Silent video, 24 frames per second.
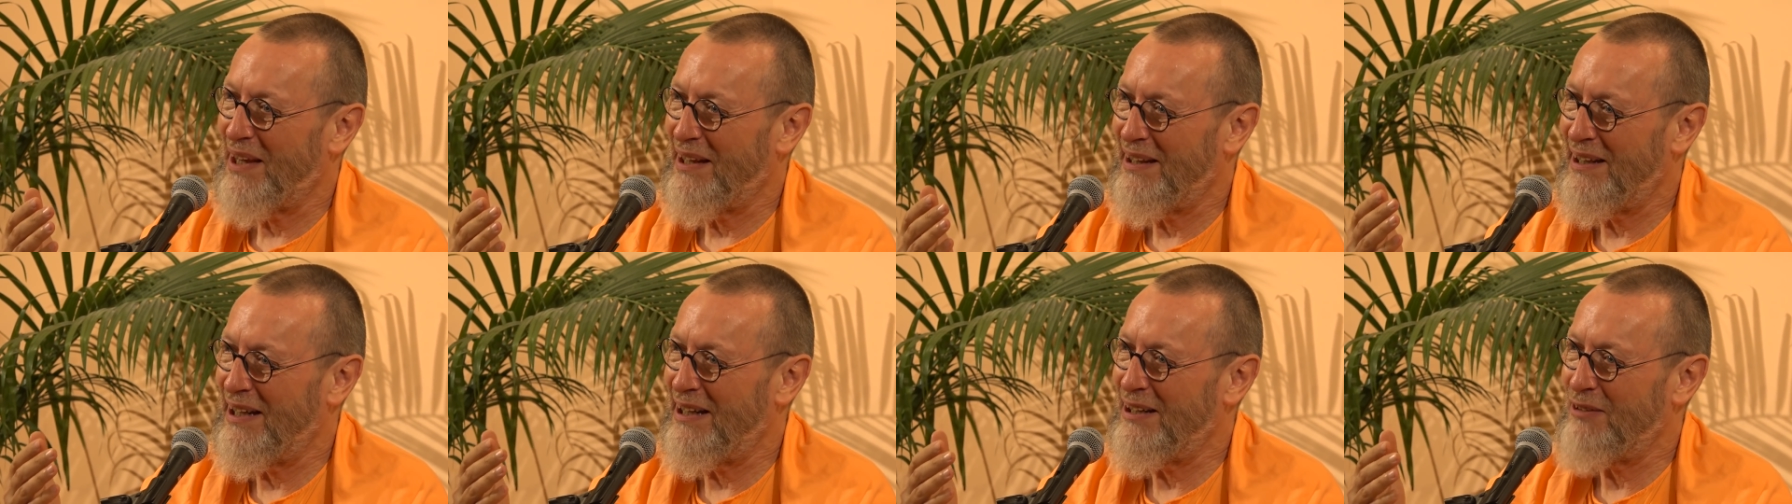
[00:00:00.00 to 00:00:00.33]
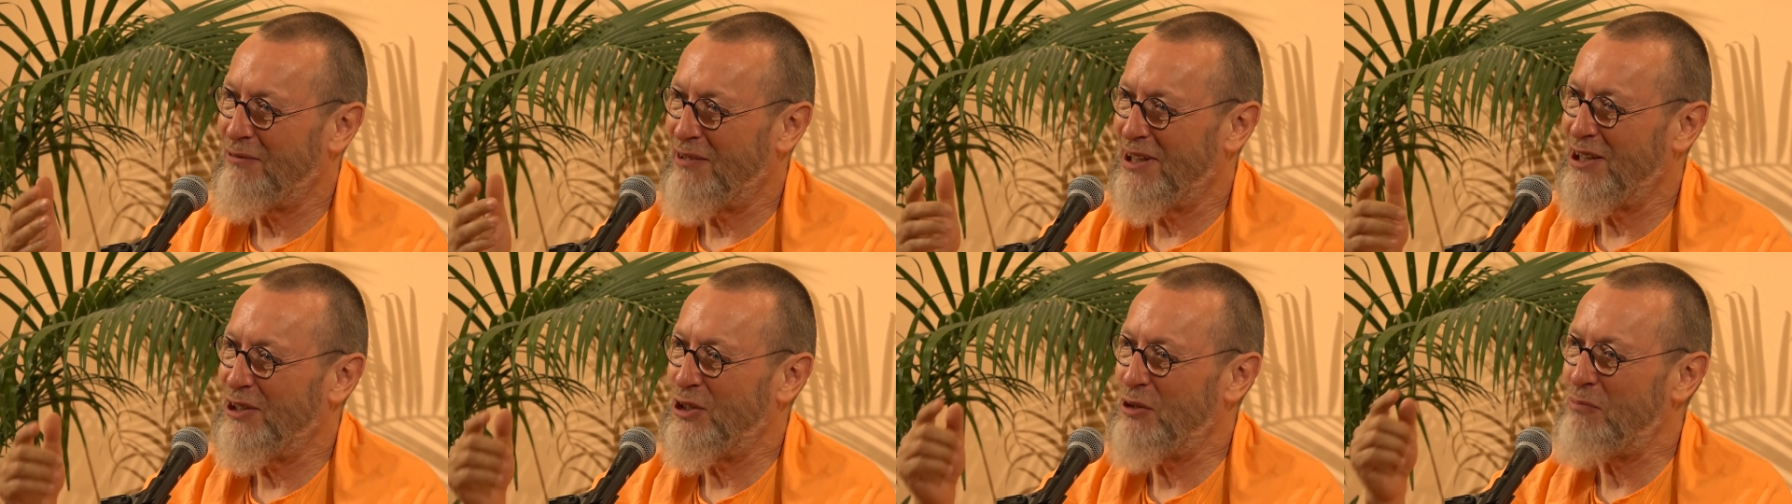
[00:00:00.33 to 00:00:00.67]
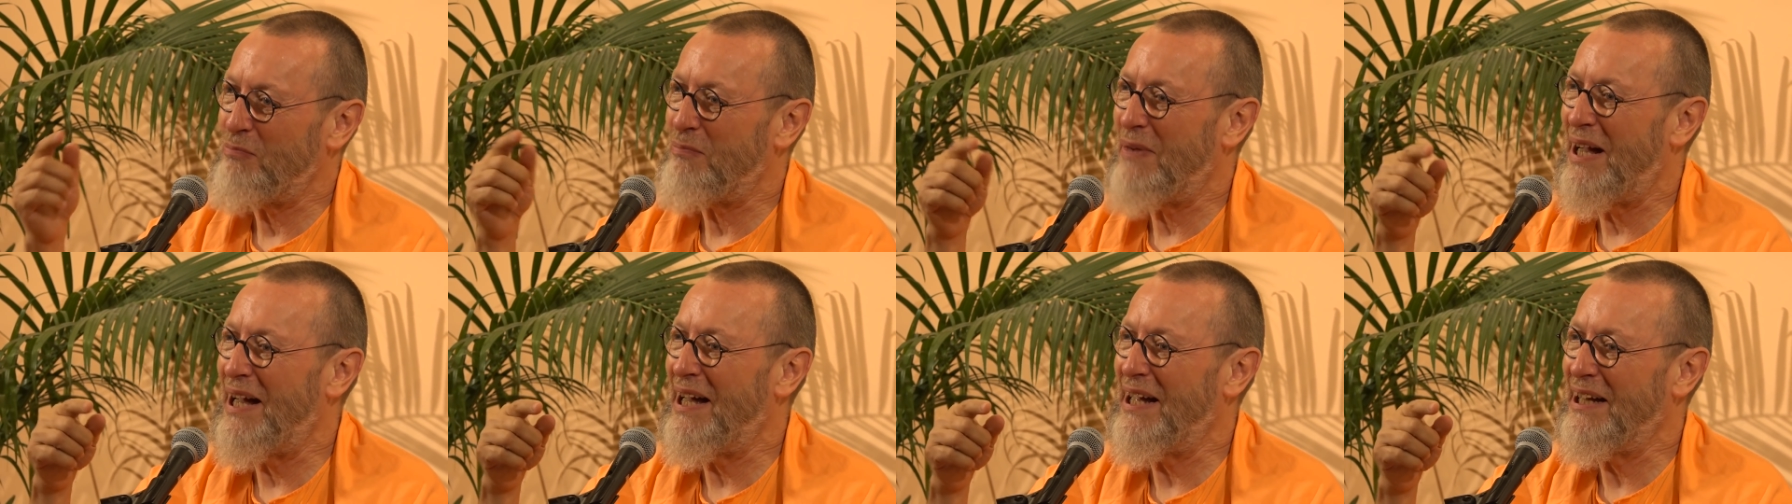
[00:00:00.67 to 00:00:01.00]
than what the
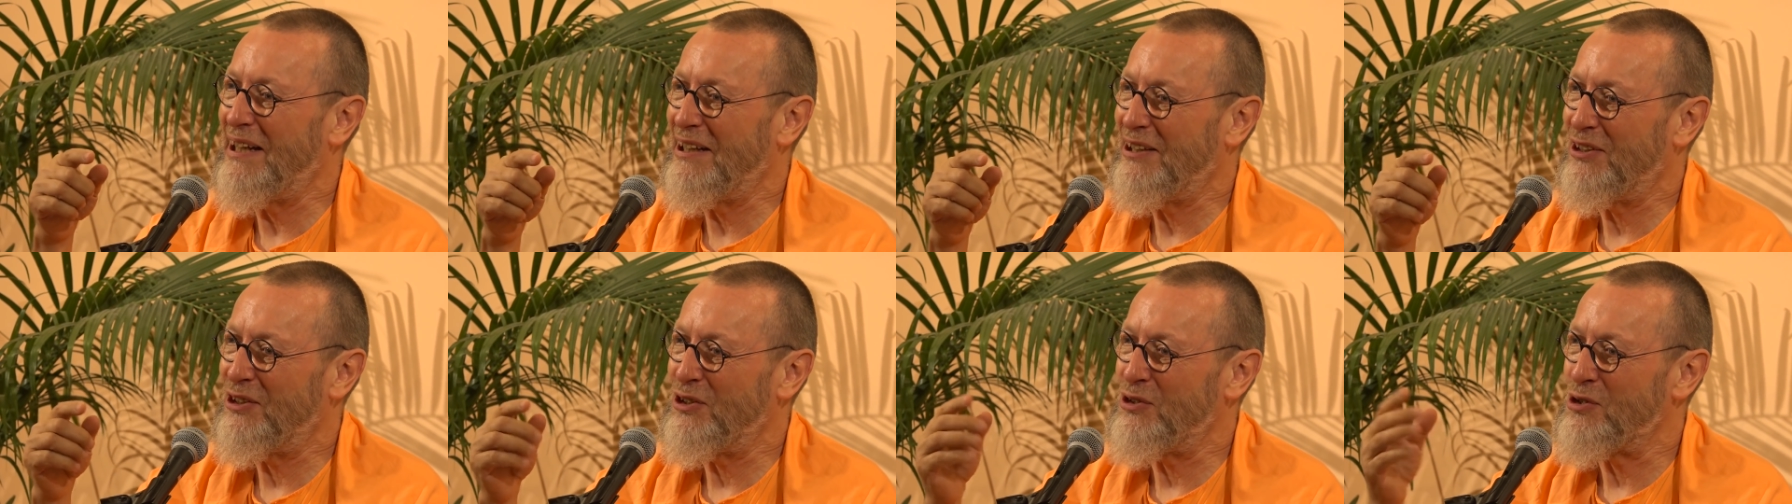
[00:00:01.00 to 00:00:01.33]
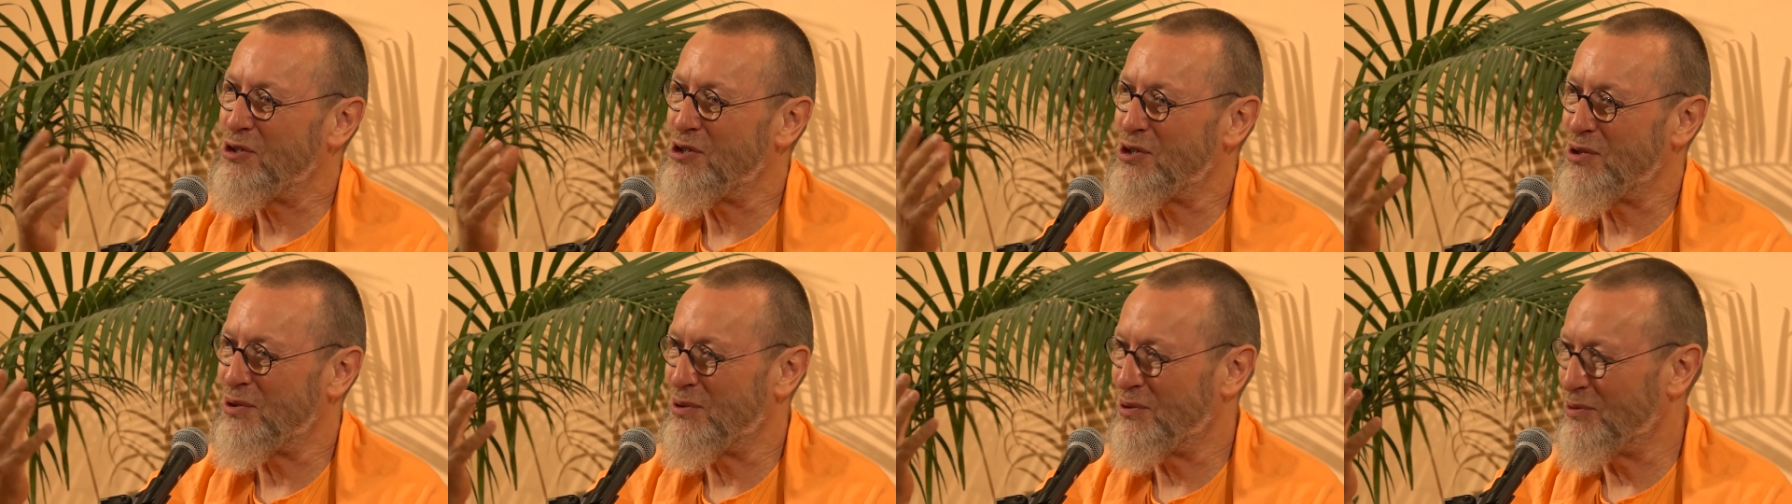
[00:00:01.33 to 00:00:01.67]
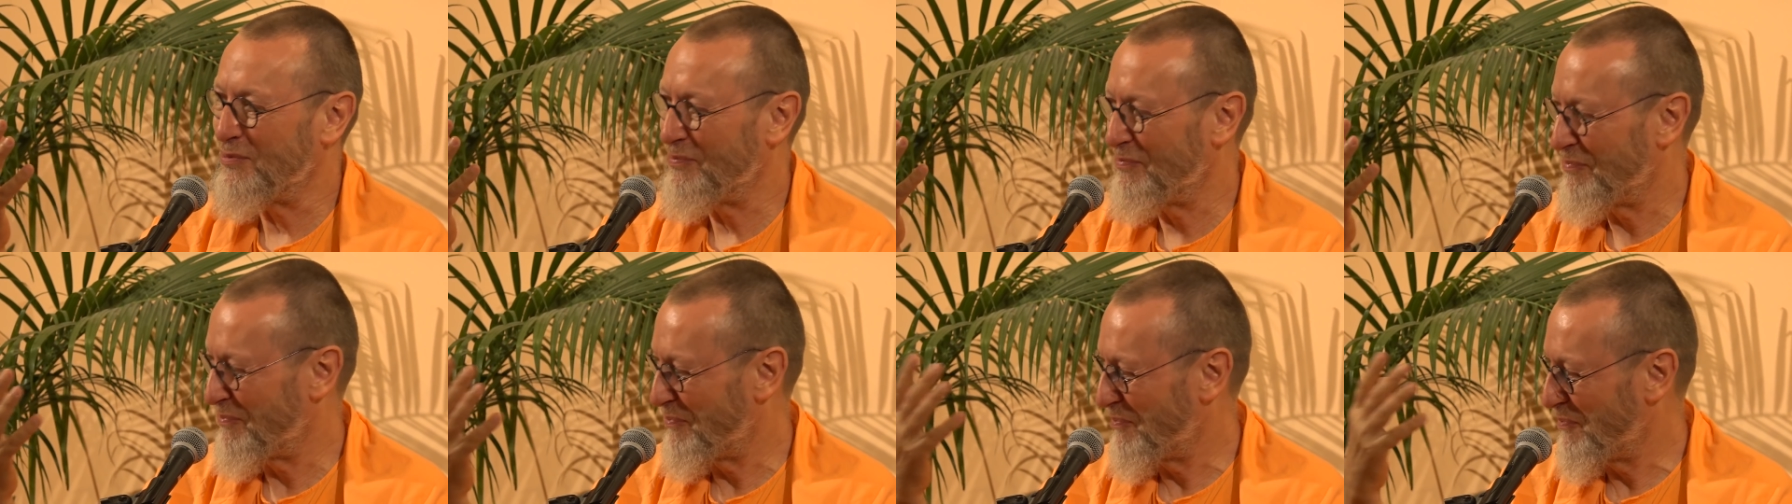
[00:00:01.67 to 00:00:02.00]
mind used
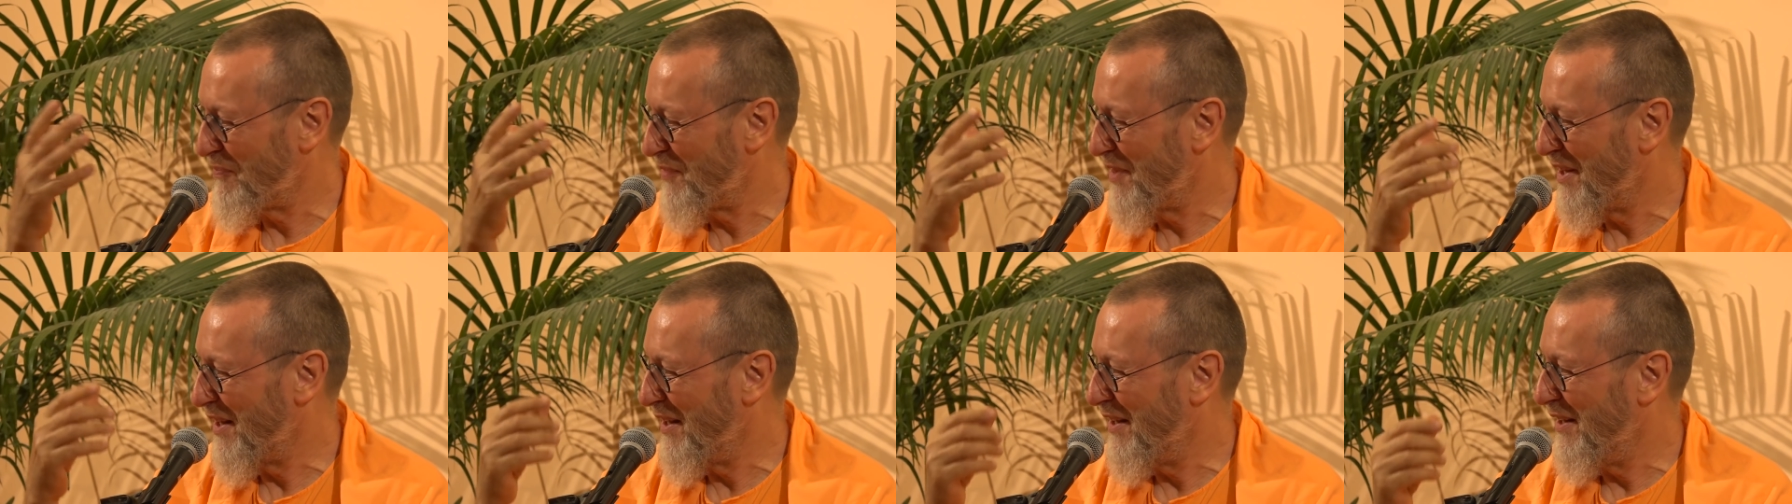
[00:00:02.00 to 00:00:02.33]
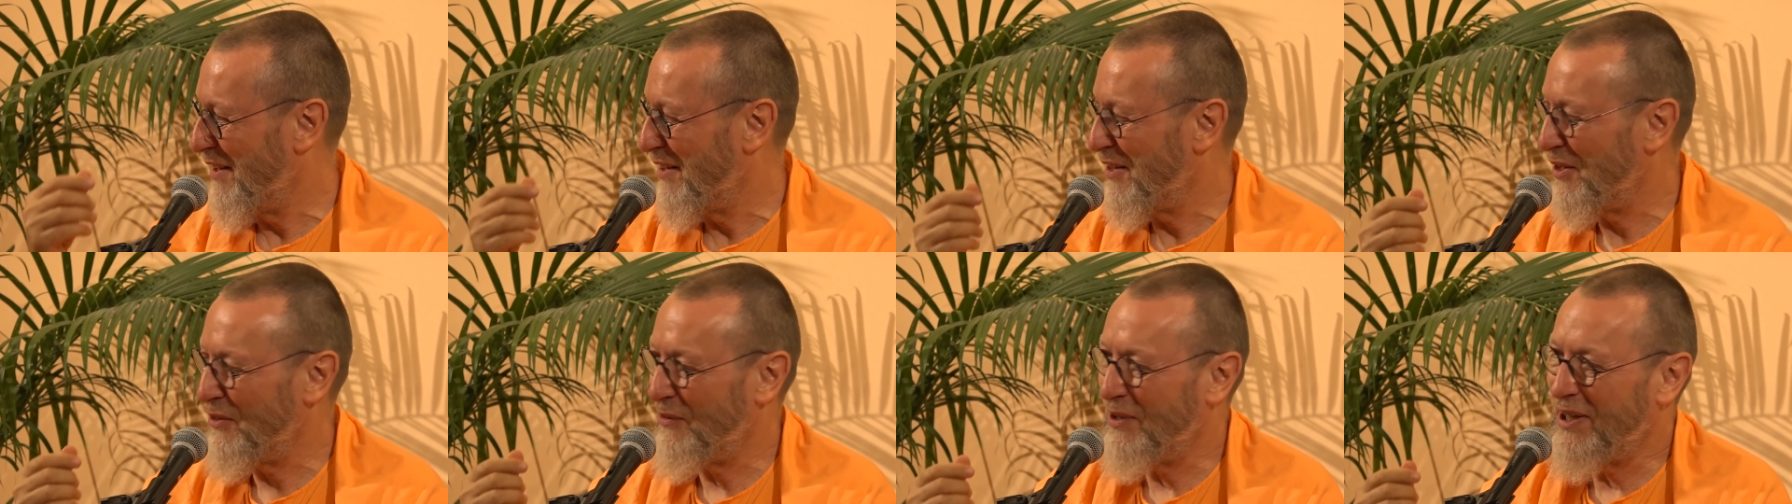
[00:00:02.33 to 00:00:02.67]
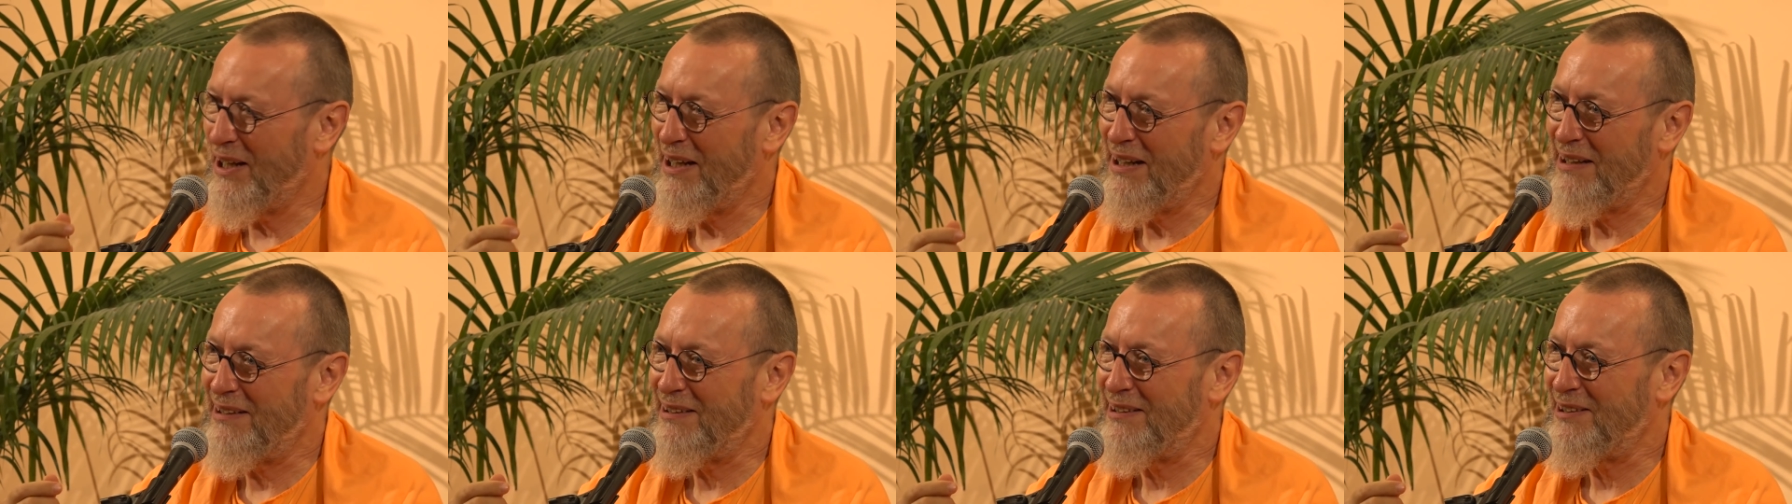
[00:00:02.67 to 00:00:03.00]
to
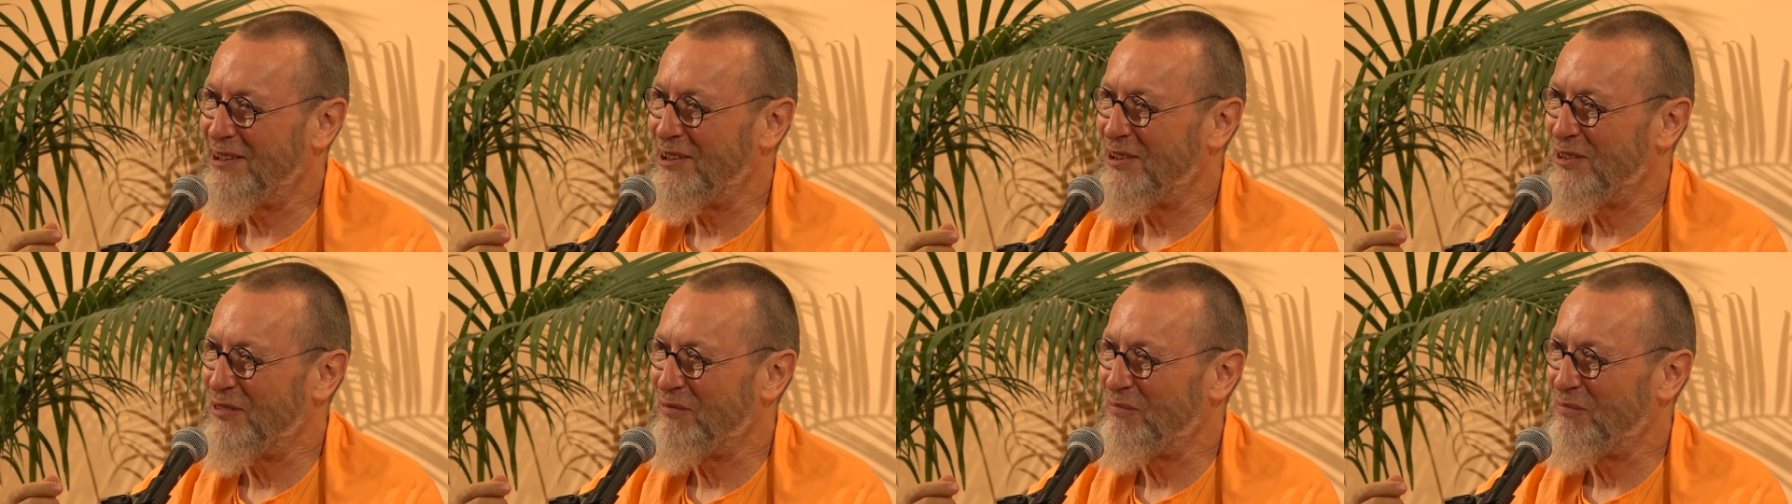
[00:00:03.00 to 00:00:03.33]
create.